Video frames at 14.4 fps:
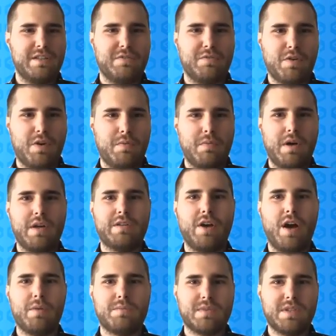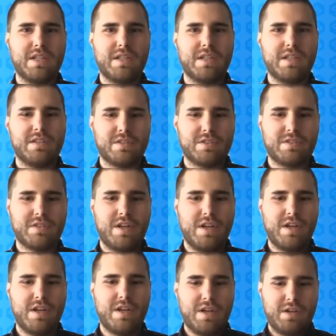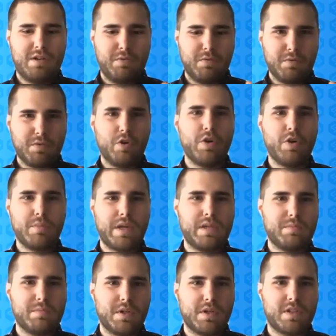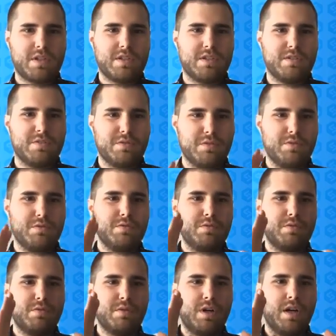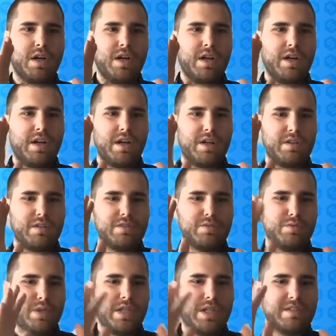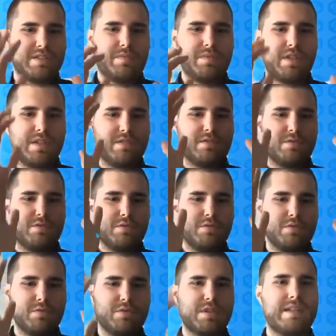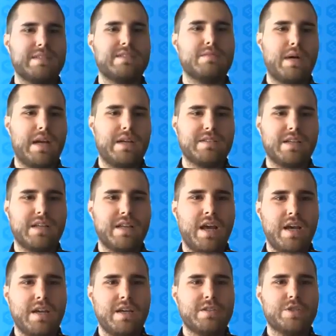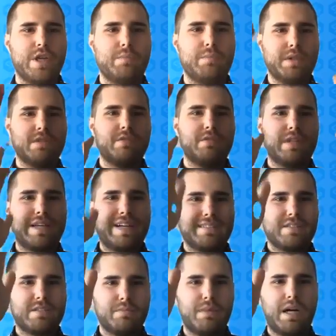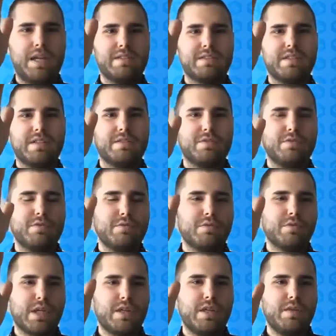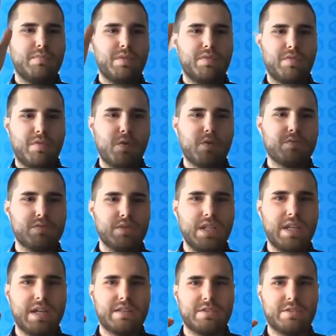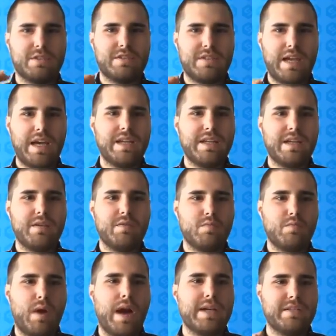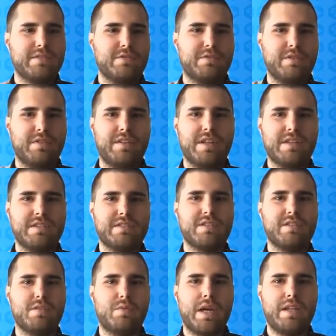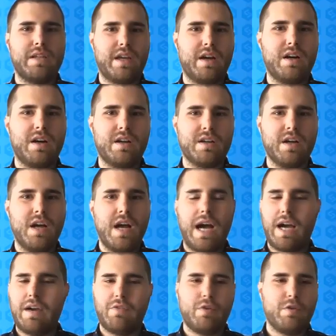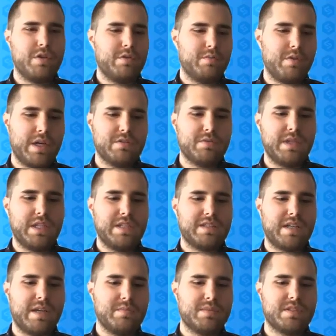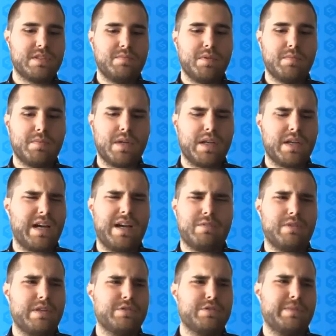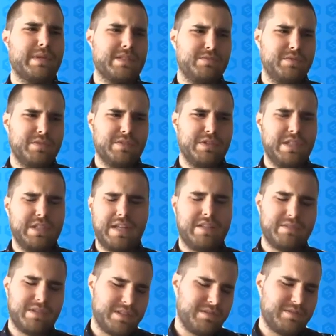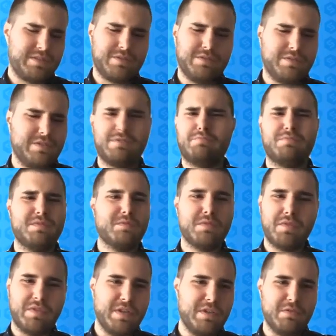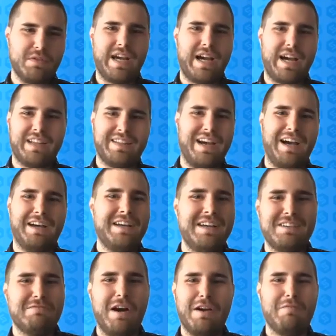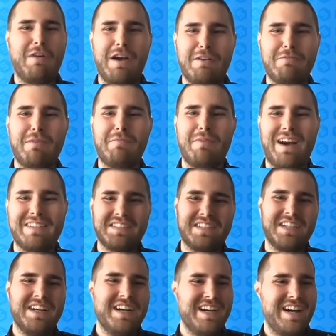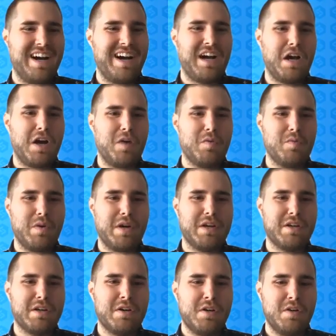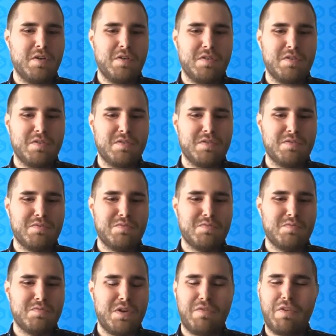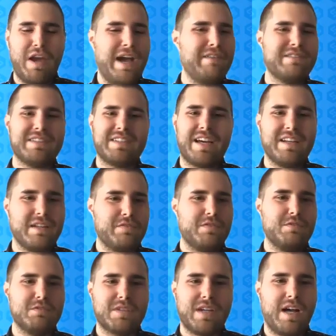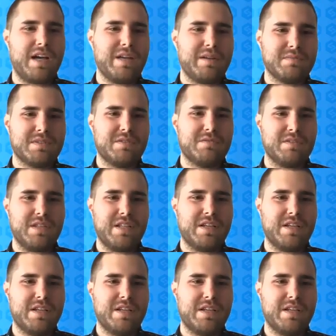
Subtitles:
from adopting, just going by the book, to tweaking some things, to customizing it, jumping to the customizing too quickly before really understanding why certain things are the way they are. I've heard it way too many times that people are like, retrospective, we don't need that. It's useless. Review, nah. Why bother? Where if you haven't done it a few times and really